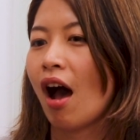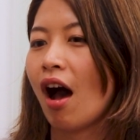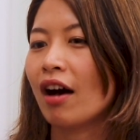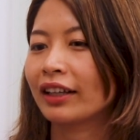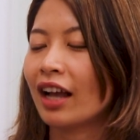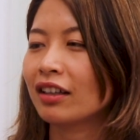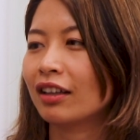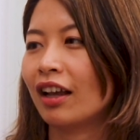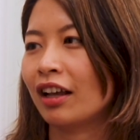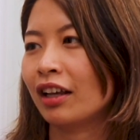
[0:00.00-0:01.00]
our
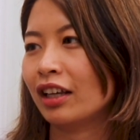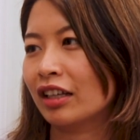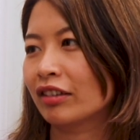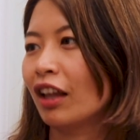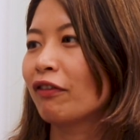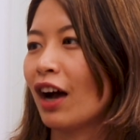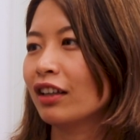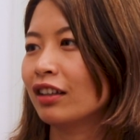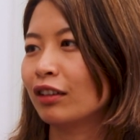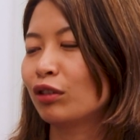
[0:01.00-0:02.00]
candidate is
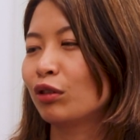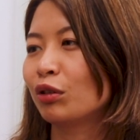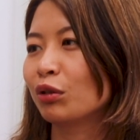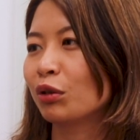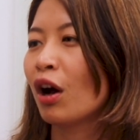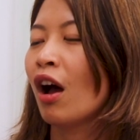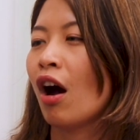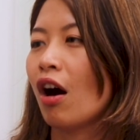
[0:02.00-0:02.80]
invited to